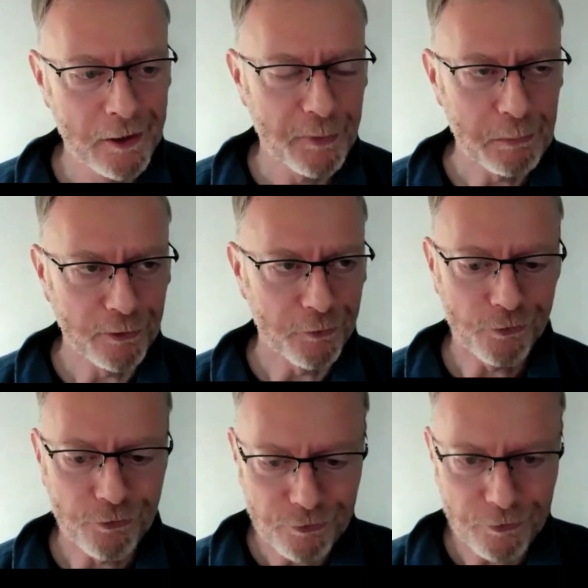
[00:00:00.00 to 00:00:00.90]
people don't
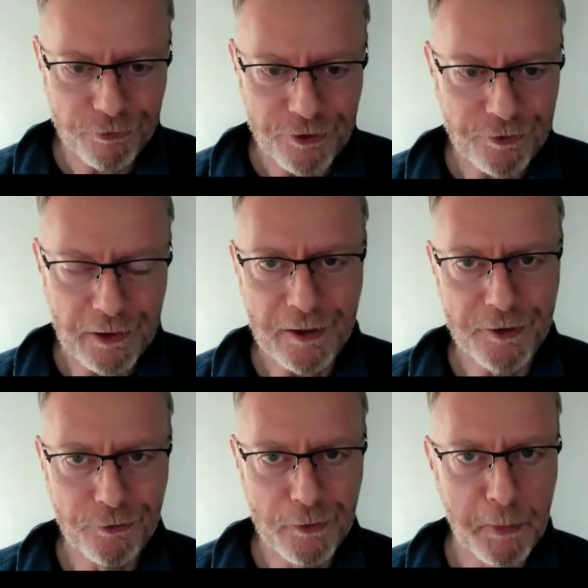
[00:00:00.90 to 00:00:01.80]
just sort of sit in a
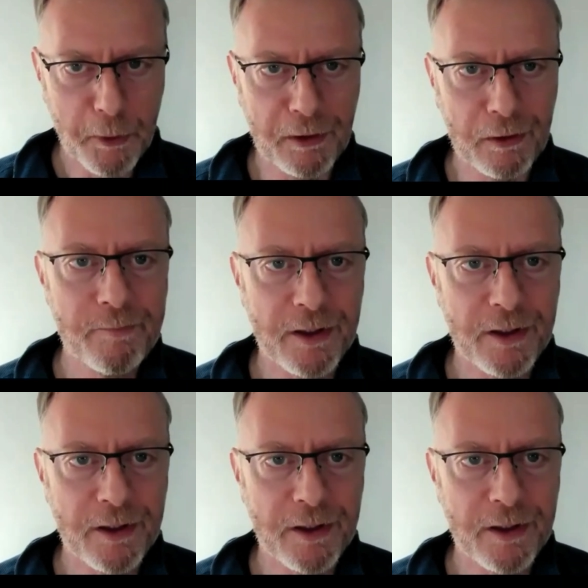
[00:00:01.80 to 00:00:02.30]
hydrogen bubble